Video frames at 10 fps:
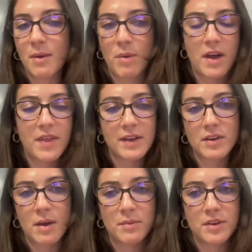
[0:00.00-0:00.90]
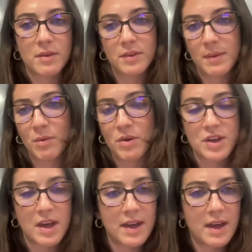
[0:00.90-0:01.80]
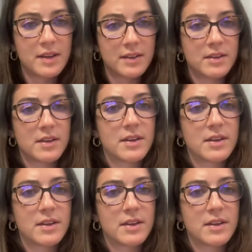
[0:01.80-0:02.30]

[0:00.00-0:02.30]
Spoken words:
worth their time to be watching it, I guess.